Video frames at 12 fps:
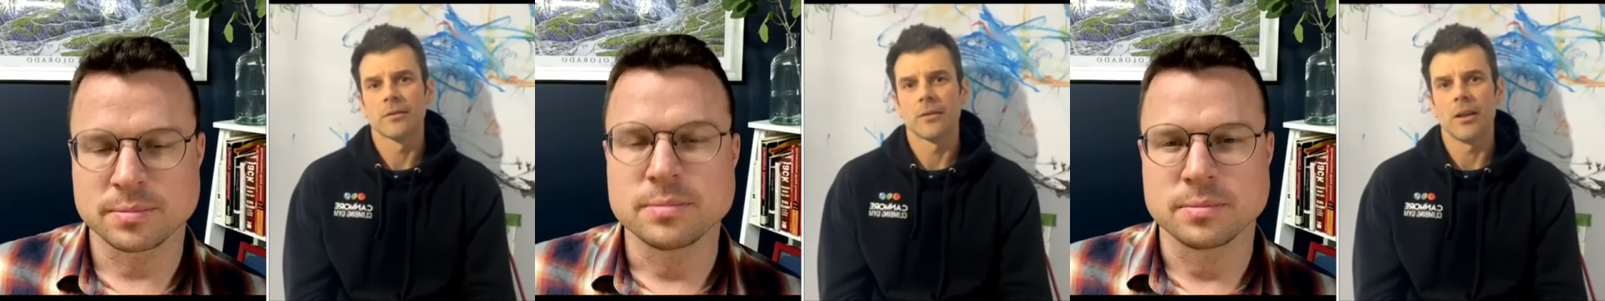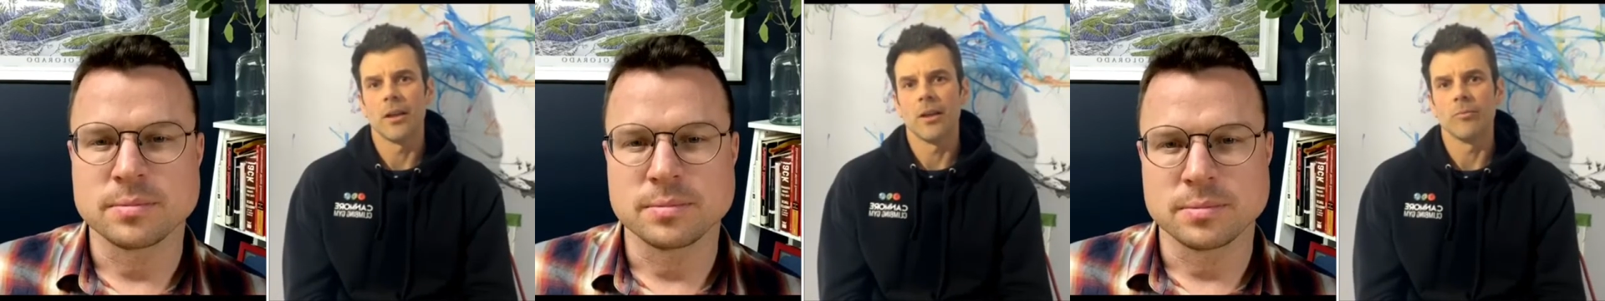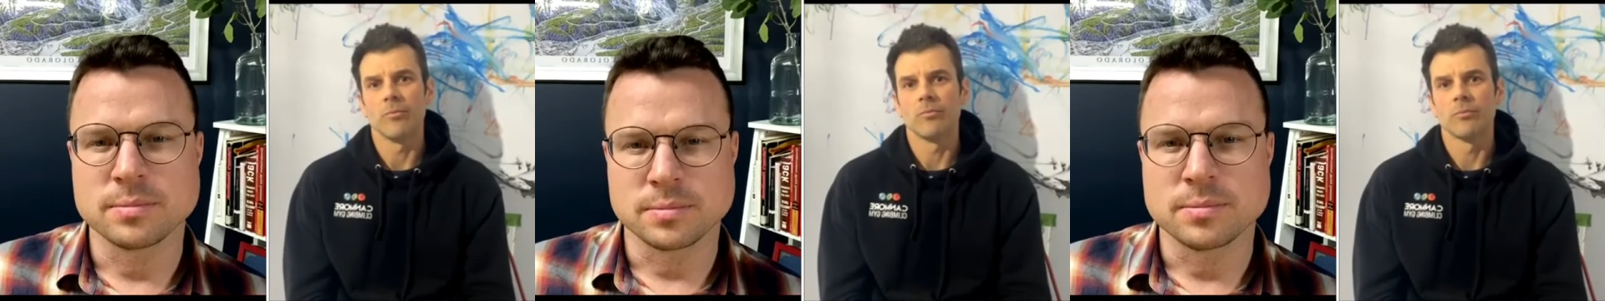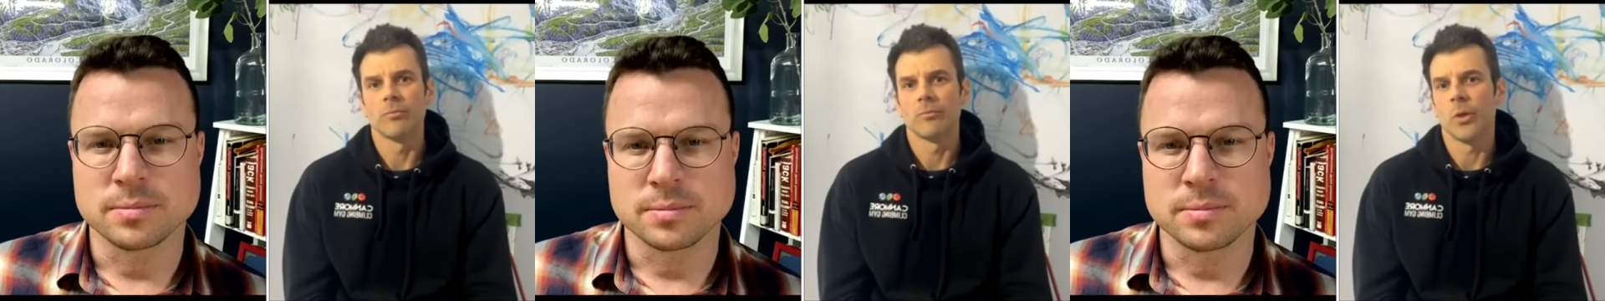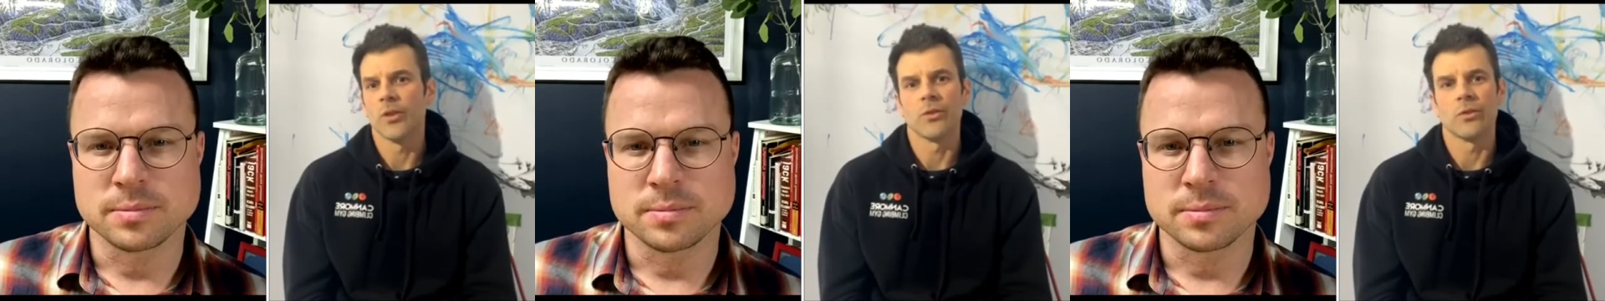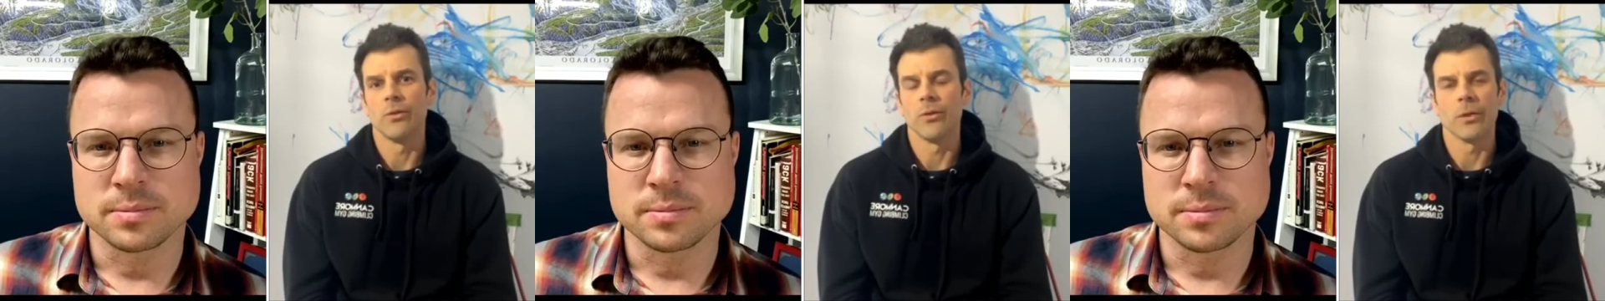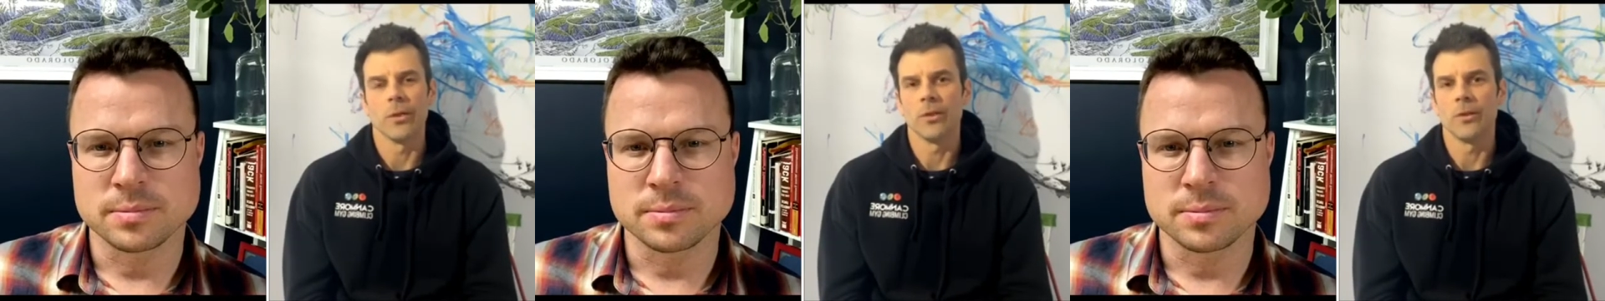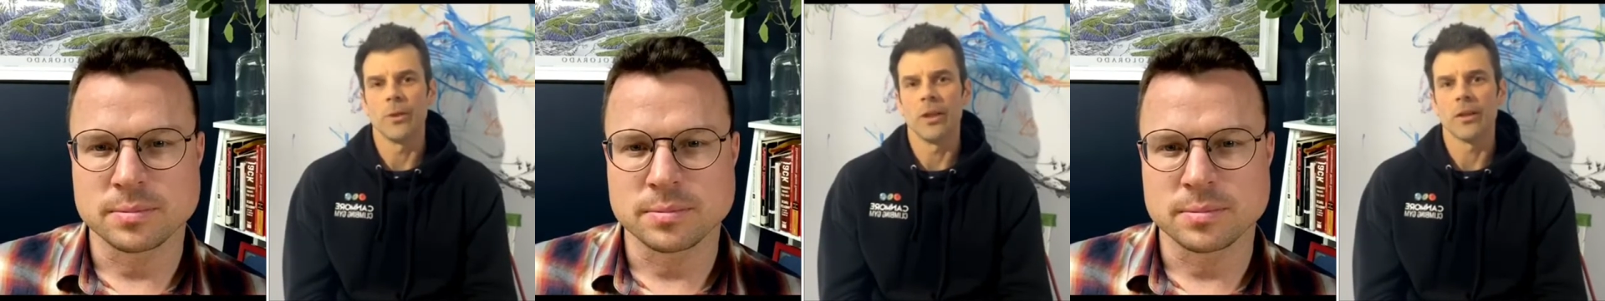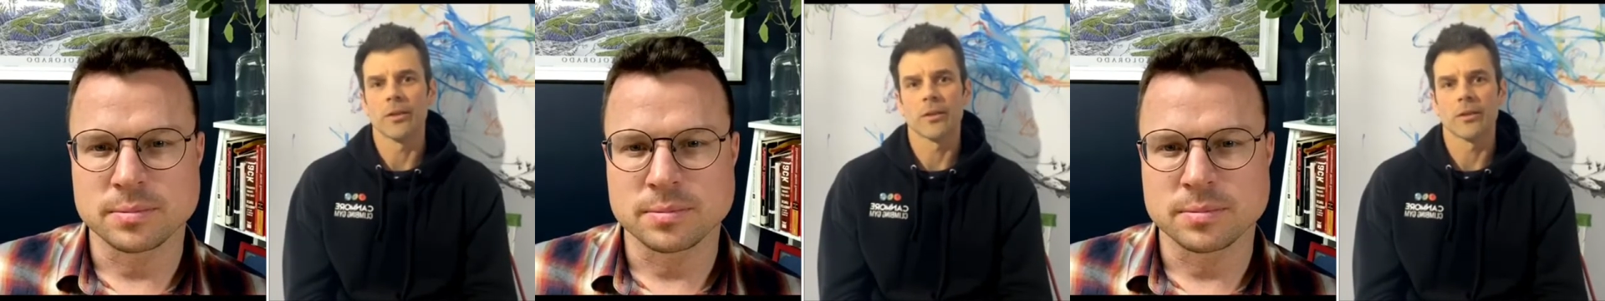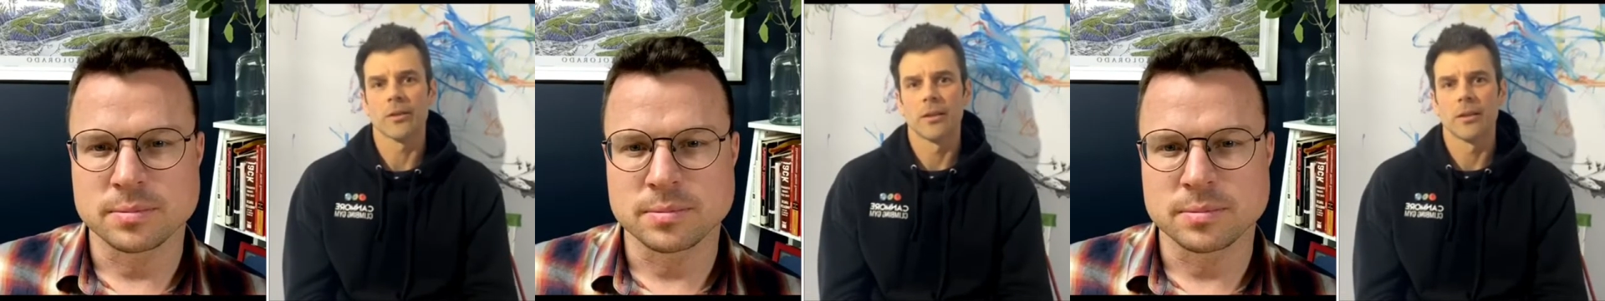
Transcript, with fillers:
Speaker 1: Um, wasn't too thrilled to be honest.